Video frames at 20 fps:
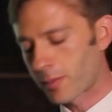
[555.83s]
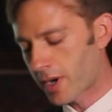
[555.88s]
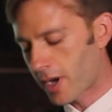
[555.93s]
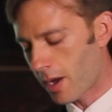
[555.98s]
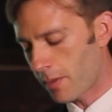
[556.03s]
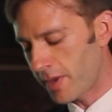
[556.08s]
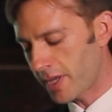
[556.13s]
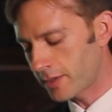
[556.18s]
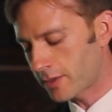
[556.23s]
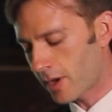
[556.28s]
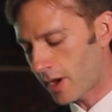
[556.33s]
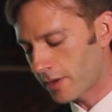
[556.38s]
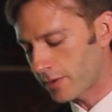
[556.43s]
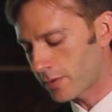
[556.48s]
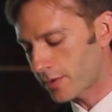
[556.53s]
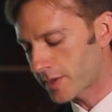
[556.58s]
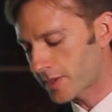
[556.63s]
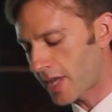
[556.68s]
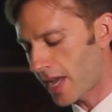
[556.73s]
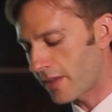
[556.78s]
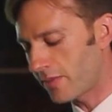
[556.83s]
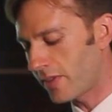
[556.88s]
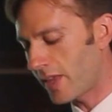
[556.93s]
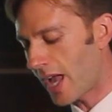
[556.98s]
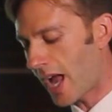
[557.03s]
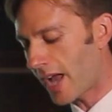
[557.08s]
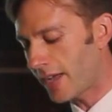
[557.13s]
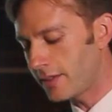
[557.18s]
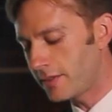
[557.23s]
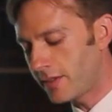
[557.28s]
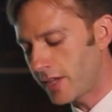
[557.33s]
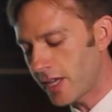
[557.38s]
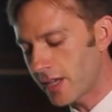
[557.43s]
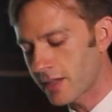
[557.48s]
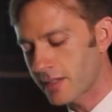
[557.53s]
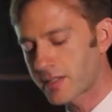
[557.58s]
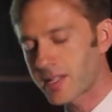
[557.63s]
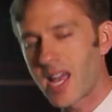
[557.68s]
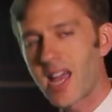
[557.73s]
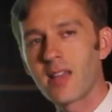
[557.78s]
from coming to understand the
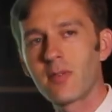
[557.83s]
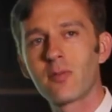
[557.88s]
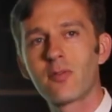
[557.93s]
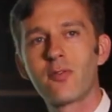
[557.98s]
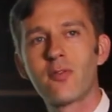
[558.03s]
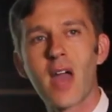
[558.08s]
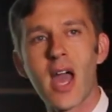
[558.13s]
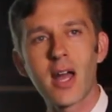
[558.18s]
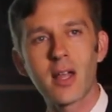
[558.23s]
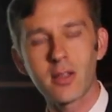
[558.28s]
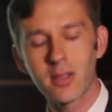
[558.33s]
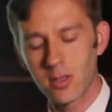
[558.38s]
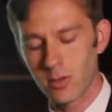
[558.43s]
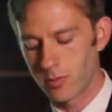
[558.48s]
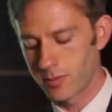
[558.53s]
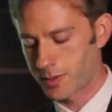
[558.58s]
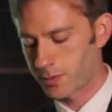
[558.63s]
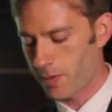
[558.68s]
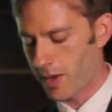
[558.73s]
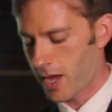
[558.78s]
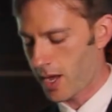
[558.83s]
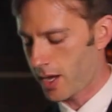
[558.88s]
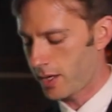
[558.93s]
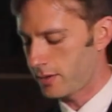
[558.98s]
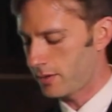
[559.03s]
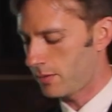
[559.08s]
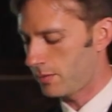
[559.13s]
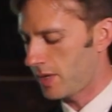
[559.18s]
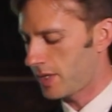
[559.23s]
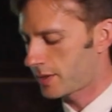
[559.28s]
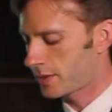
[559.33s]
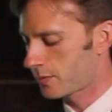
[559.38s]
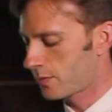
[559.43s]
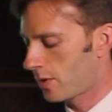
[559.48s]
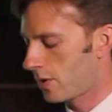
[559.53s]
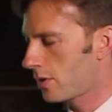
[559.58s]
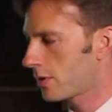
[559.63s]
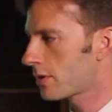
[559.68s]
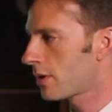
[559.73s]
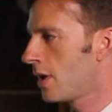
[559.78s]
ideas and values behind the
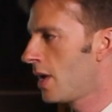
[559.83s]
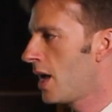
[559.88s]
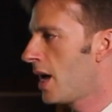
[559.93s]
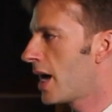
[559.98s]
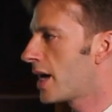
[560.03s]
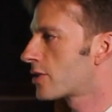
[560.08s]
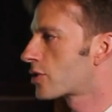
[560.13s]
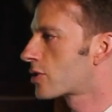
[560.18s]
mitzvot,